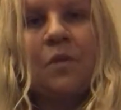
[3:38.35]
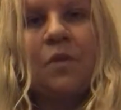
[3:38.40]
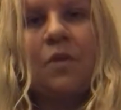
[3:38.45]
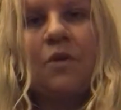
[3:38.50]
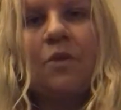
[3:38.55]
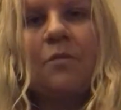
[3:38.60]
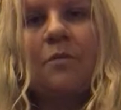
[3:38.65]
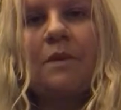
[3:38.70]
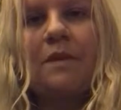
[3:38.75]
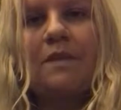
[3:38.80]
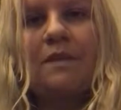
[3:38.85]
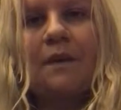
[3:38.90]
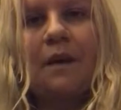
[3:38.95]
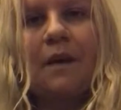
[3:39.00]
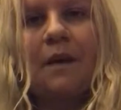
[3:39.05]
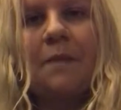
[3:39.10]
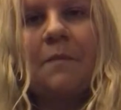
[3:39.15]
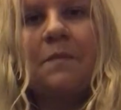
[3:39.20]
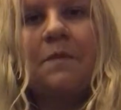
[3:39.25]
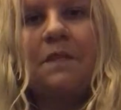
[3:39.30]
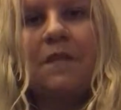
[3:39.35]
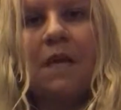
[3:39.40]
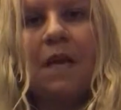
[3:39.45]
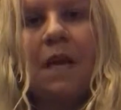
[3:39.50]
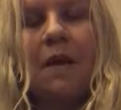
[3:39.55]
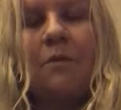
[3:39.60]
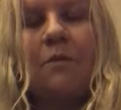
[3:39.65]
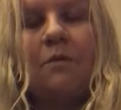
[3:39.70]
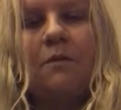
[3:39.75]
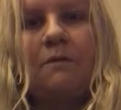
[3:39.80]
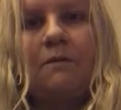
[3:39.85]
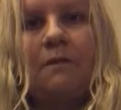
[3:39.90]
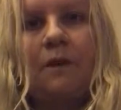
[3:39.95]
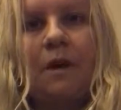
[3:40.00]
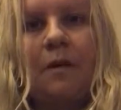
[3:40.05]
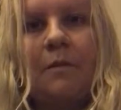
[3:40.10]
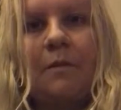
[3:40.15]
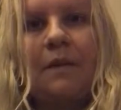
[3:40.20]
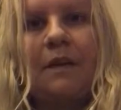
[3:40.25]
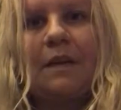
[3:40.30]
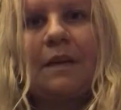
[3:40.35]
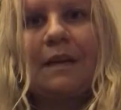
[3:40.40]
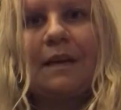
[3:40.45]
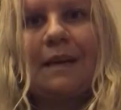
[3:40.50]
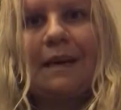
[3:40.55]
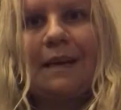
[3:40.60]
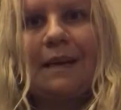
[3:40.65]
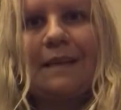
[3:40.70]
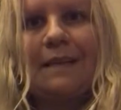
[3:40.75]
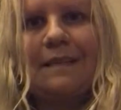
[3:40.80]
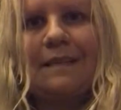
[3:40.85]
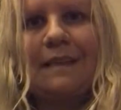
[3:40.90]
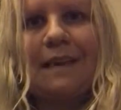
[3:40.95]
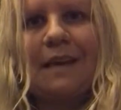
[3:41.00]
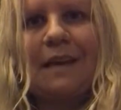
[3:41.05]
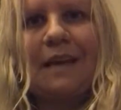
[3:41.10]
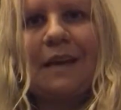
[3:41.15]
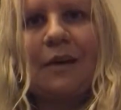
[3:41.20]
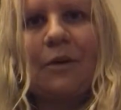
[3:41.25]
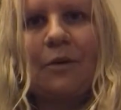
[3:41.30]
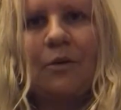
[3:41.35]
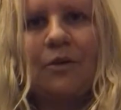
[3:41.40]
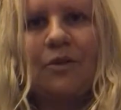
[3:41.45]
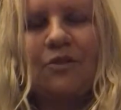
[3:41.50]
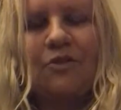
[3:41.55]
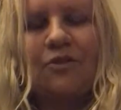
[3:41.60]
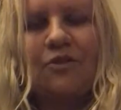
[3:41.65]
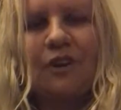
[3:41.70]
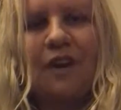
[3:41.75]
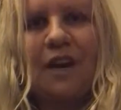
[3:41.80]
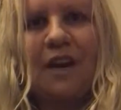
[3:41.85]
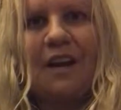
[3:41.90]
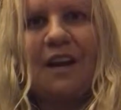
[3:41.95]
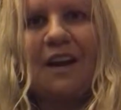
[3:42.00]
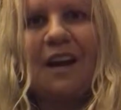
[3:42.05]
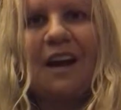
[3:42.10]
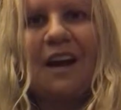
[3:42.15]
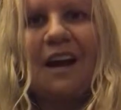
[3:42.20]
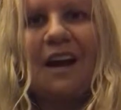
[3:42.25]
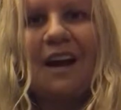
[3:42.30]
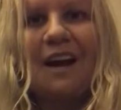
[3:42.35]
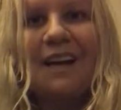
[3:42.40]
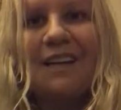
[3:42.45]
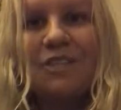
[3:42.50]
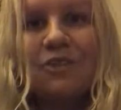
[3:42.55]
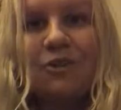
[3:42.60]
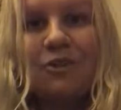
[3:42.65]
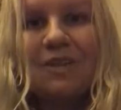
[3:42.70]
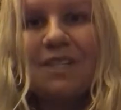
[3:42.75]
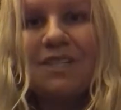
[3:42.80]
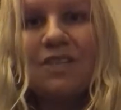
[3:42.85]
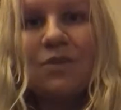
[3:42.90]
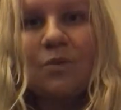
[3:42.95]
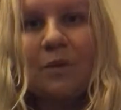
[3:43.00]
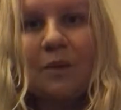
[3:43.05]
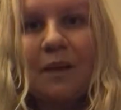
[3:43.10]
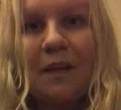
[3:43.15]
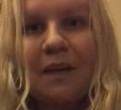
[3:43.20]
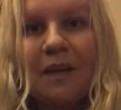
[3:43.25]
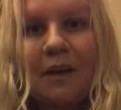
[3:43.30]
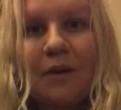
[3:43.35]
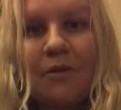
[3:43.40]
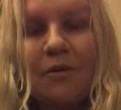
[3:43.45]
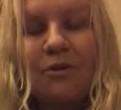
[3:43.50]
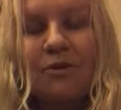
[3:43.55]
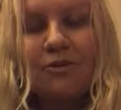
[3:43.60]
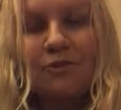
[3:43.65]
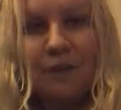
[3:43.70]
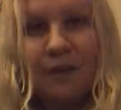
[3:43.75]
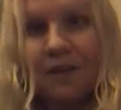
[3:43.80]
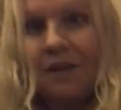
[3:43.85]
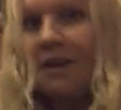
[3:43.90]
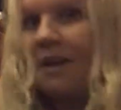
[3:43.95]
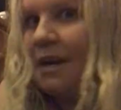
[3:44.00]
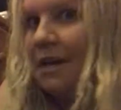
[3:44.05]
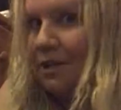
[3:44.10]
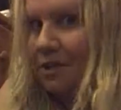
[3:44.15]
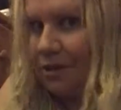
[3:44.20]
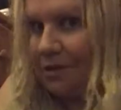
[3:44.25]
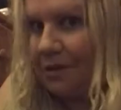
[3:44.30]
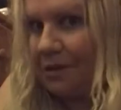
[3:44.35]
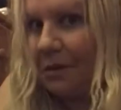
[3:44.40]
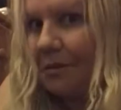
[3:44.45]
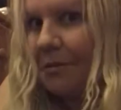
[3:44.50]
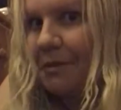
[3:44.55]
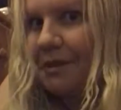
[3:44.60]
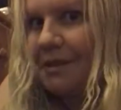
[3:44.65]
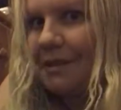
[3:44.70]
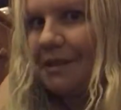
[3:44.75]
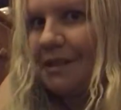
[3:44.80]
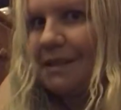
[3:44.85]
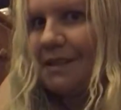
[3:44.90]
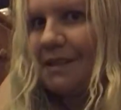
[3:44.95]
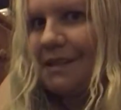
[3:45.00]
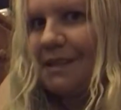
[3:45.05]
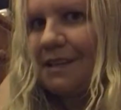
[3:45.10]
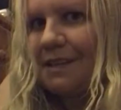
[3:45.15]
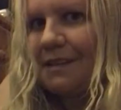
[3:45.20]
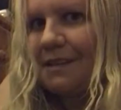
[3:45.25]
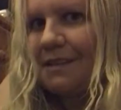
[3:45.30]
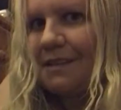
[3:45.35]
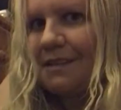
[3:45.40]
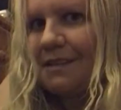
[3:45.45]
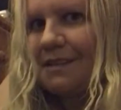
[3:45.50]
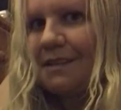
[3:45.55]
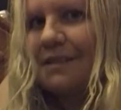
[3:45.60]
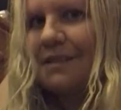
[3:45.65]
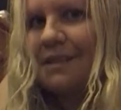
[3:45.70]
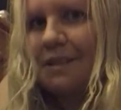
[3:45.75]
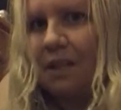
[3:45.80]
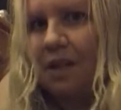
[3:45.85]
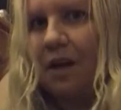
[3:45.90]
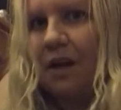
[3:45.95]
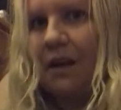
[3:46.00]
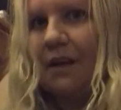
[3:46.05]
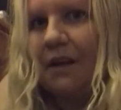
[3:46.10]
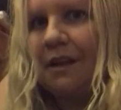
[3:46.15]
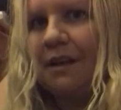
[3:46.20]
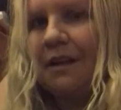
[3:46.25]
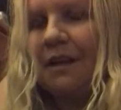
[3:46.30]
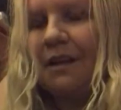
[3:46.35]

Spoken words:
There'd be times that I would vomit 98 hours straight, 120 hours straight. Do you know how many days that is? That's a lot.